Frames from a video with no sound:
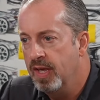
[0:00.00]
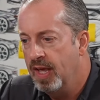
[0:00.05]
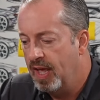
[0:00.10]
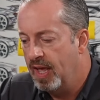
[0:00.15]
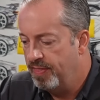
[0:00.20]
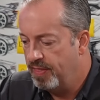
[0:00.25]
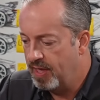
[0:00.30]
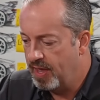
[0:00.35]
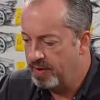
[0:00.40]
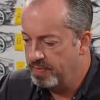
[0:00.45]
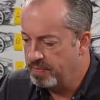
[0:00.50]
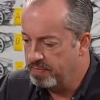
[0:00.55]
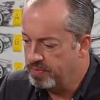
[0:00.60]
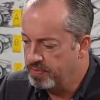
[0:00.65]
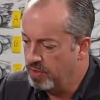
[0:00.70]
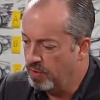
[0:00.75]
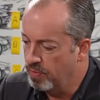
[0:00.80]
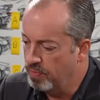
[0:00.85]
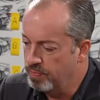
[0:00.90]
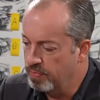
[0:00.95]
And then,
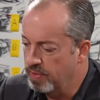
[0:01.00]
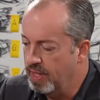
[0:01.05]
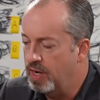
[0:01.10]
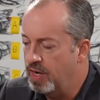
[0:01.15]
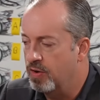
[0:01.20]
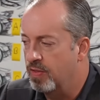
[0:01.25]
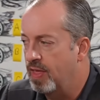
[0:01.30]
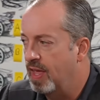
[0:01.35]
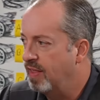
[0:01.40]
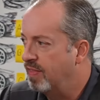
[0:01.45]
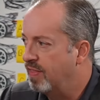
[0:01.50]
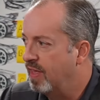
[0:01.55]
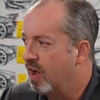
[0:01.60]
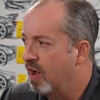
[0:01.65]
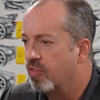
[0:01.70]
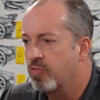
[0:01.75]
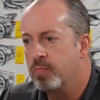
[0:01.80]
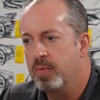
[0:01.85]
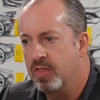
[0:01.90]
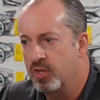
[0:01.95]
you know, later they
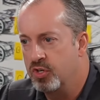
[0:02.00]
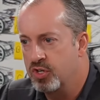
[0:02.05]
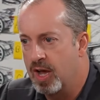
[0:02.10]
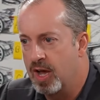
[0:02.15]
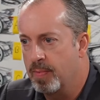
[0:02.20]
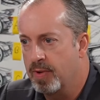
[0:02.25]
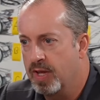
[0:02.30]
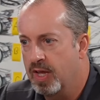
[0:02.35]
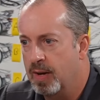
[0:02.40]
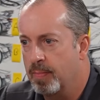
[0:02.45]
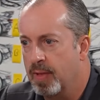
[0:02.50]
offered me the job again.